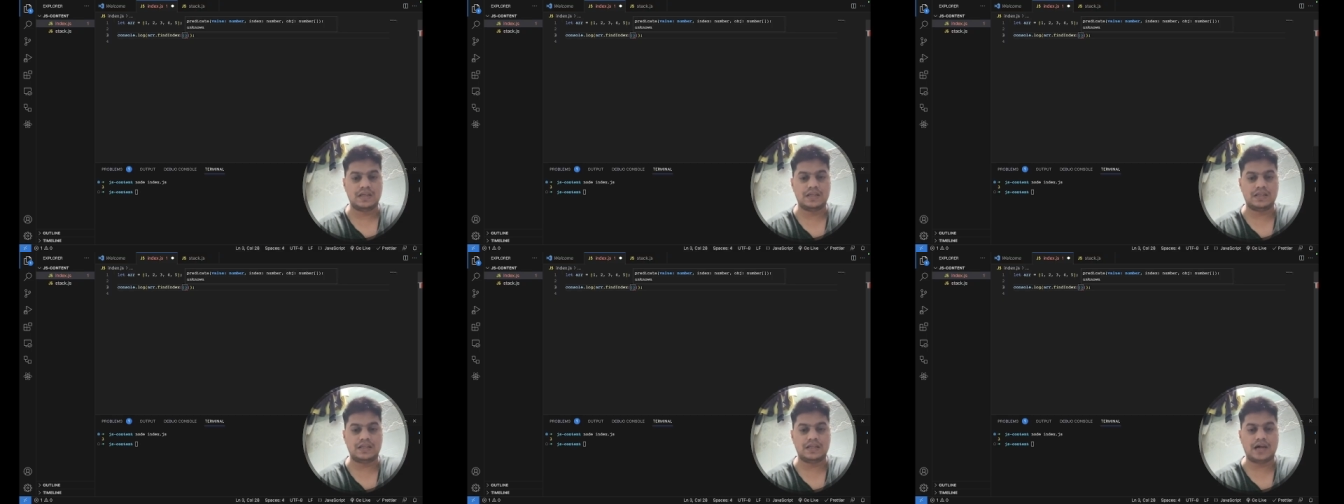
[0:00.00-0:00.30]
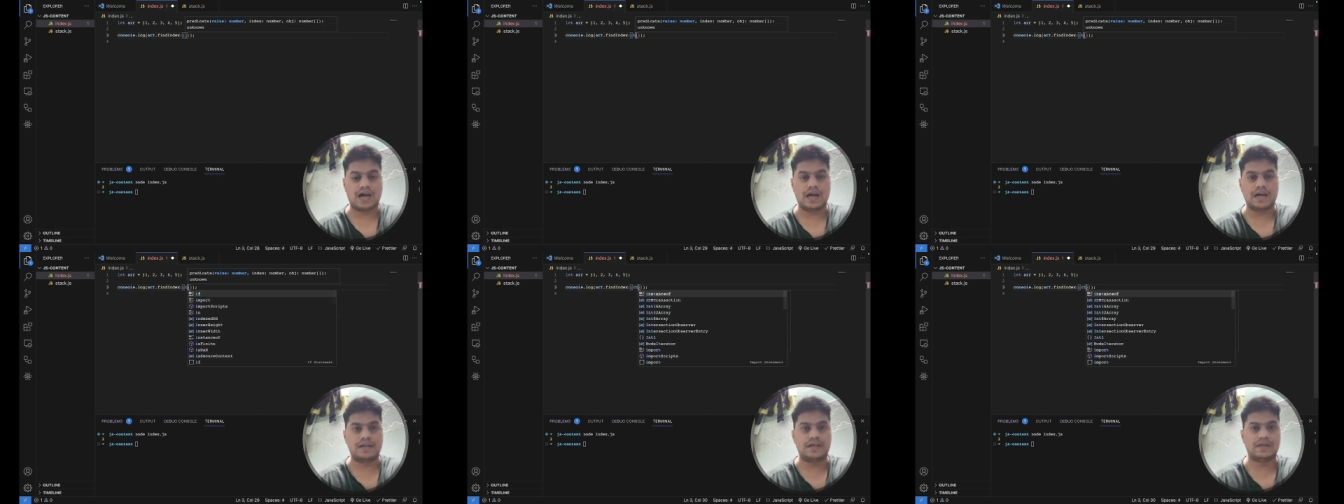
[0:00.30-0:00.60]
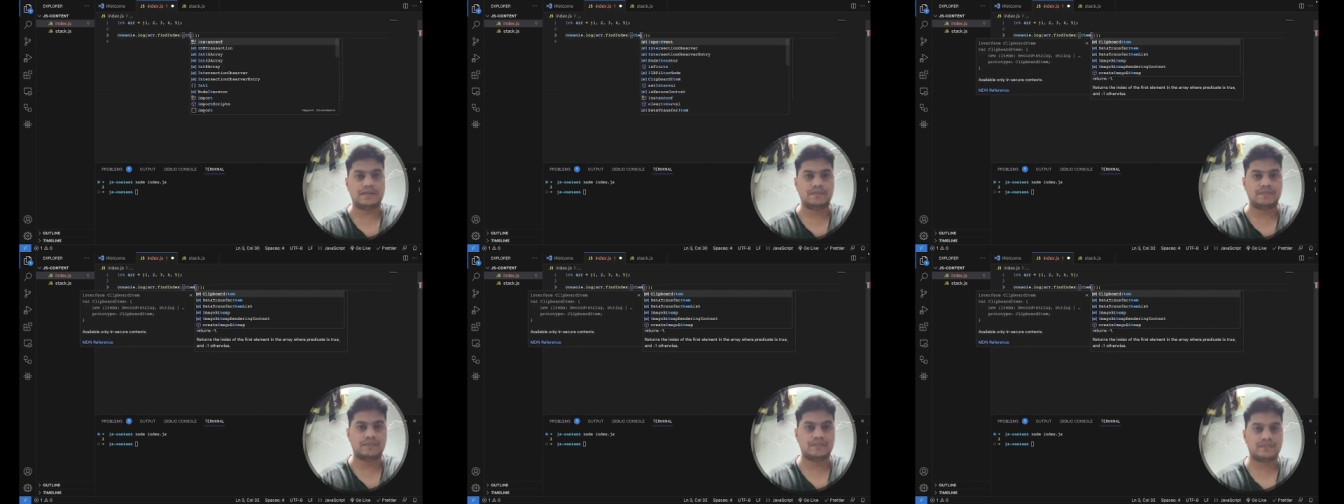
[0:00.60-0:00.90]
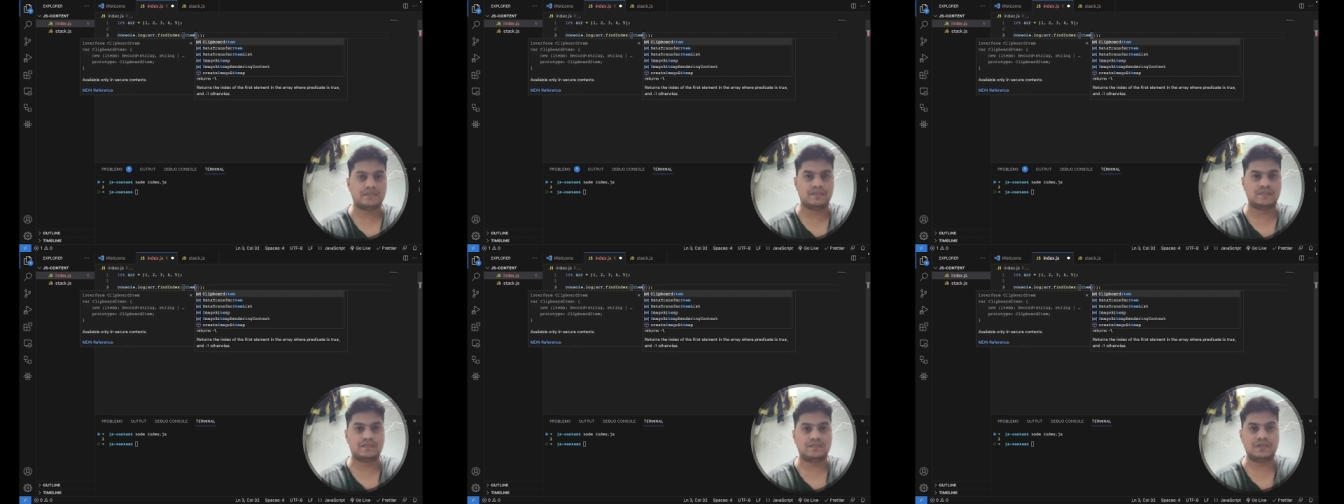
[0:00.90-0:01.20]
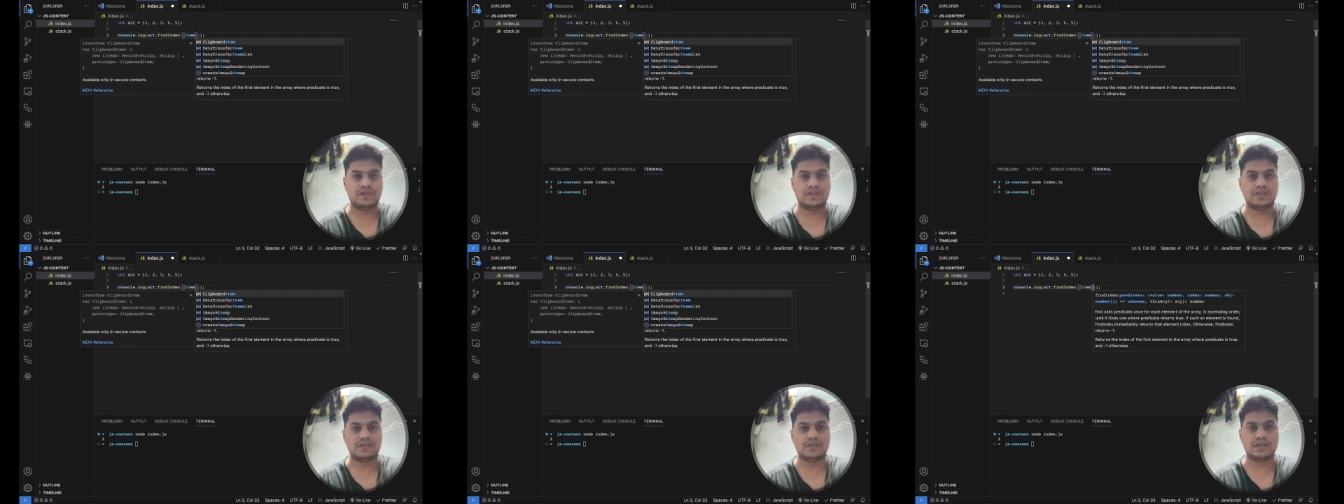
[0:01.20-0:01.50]
the item
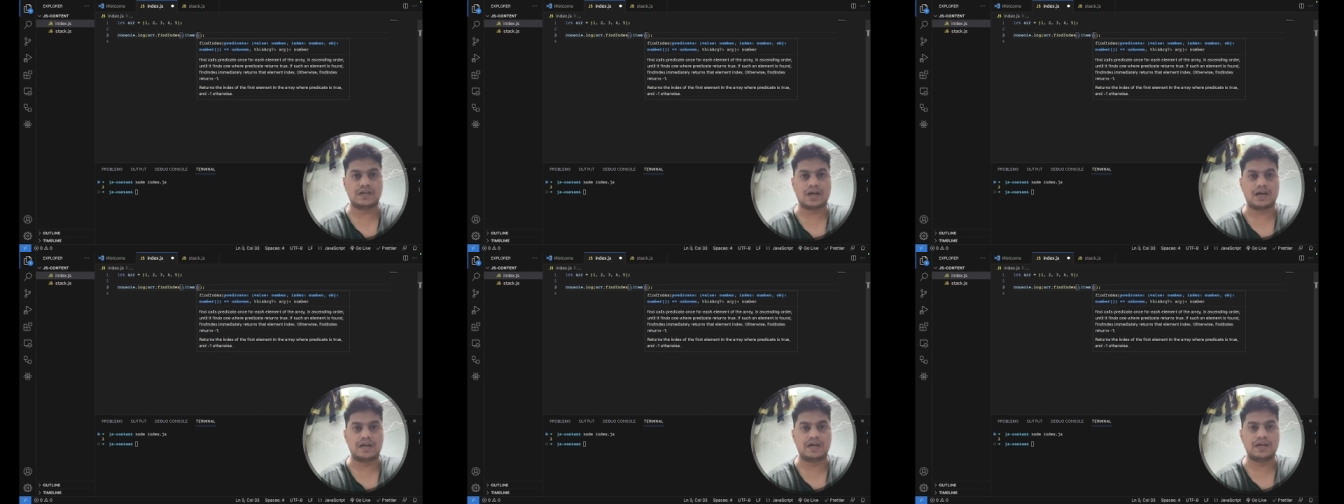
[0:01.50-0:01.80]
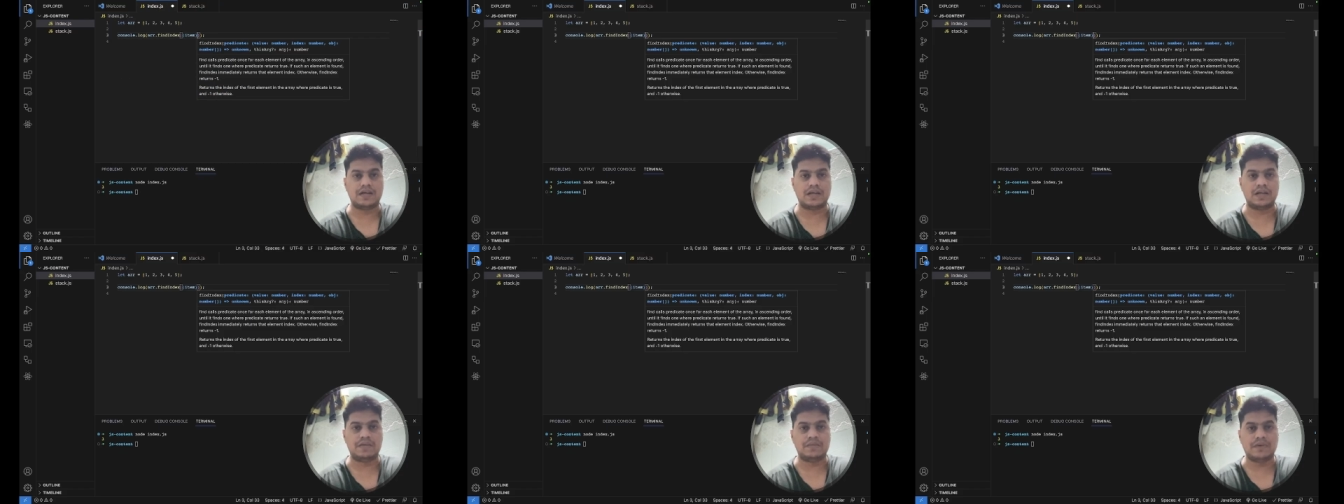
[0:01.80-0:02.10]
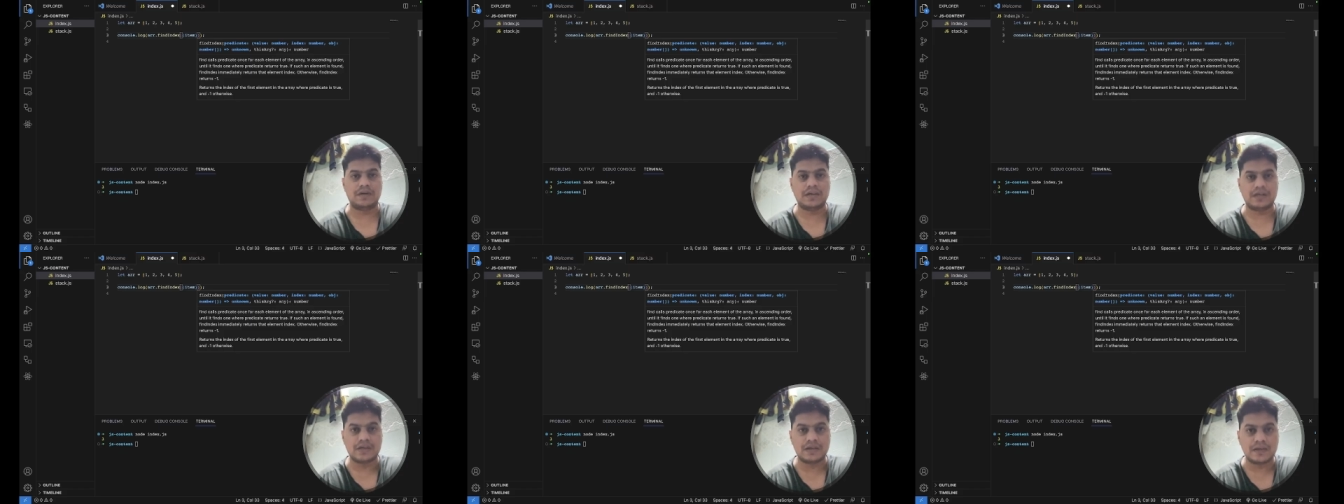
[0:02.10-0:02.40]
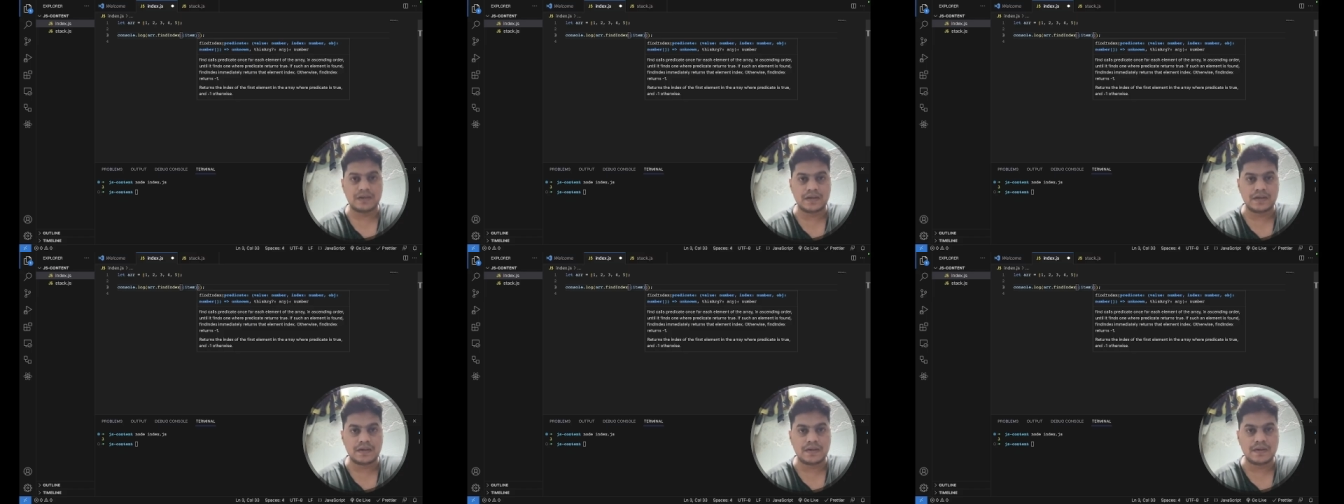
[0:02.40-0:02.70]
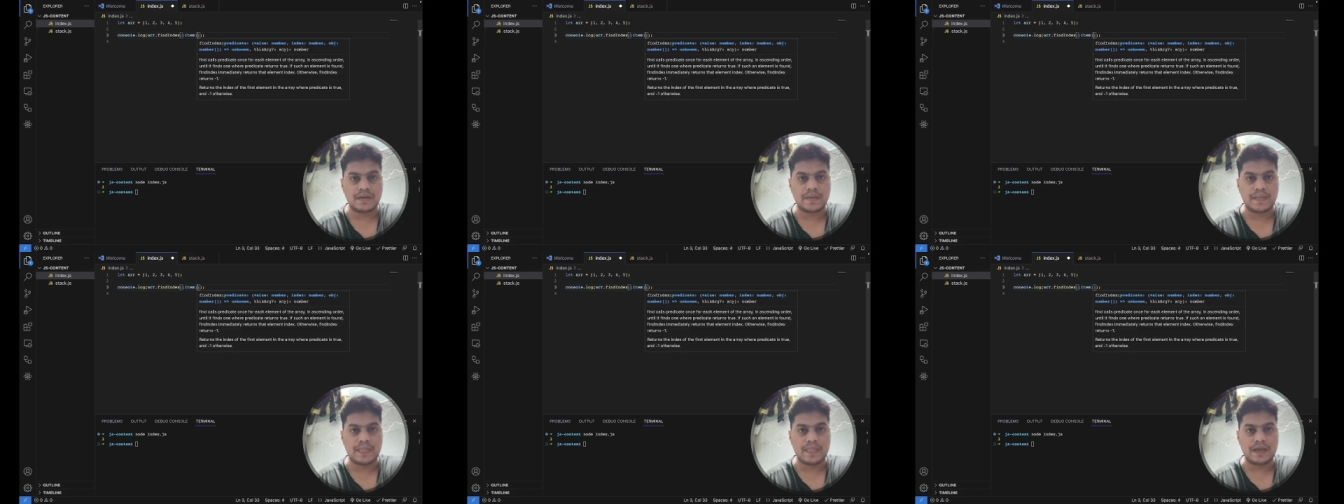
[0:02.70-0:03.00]
which is the current element,
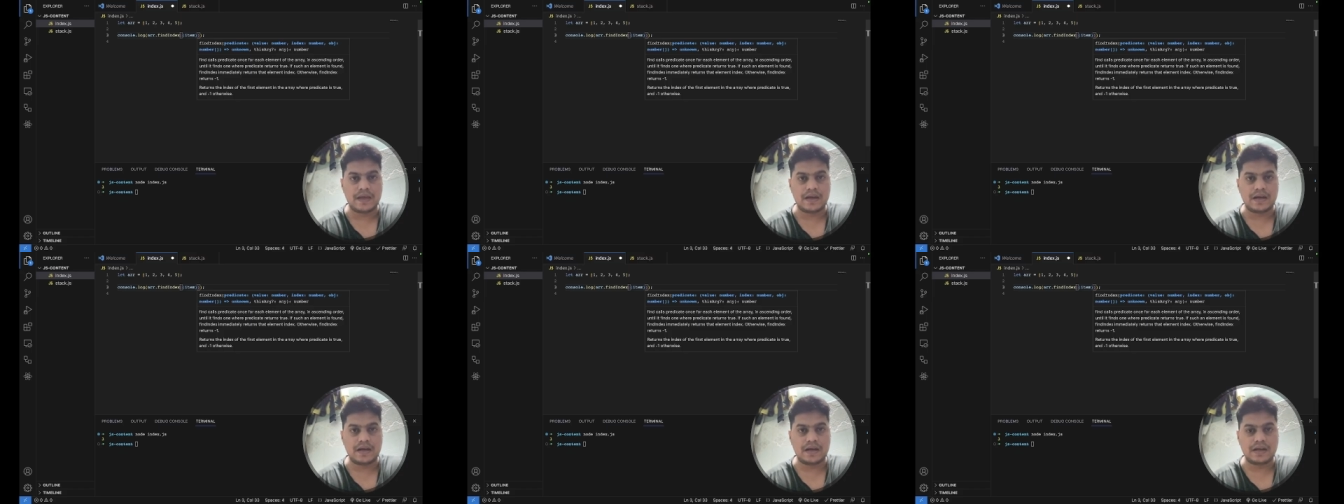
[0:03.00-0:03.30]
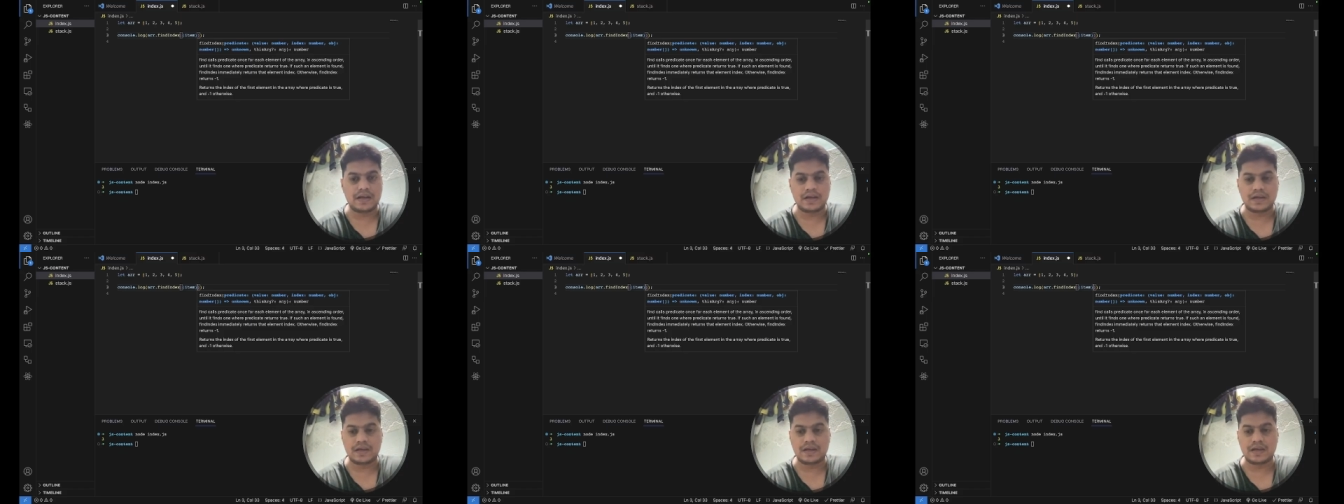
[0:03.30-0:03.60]
right?